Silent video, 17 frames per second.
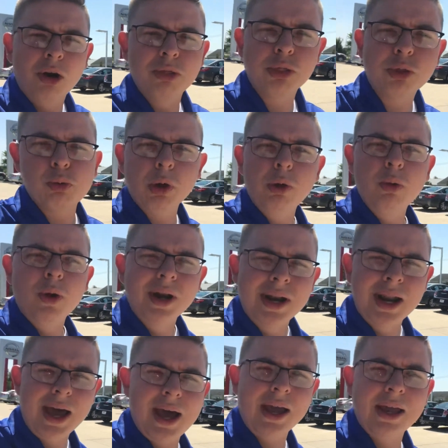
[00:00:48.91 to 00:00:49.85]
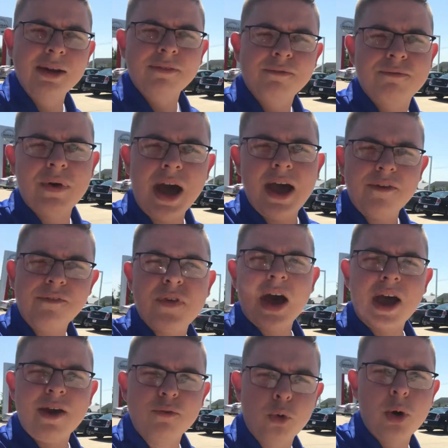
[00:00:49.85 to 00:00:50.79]

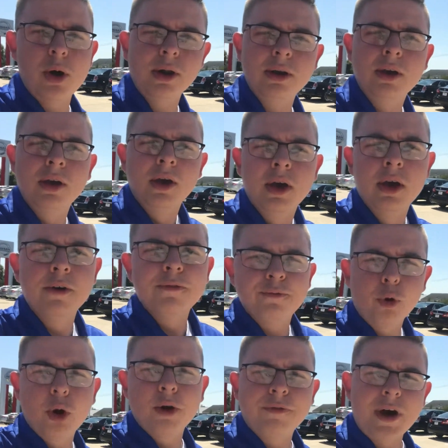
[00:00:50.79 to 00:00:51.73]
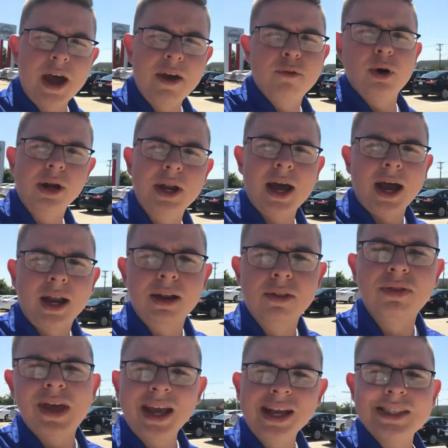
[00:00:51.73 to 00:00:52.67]

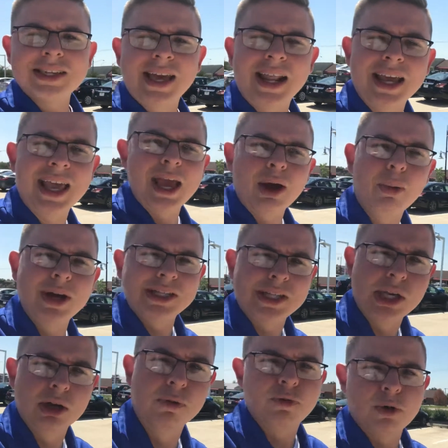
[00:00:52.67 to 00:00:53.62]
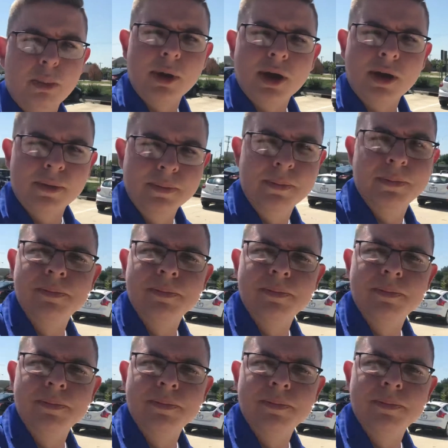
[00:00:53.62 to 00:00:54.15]
319-551-4519. Thanks, and I can't wait to hear from you.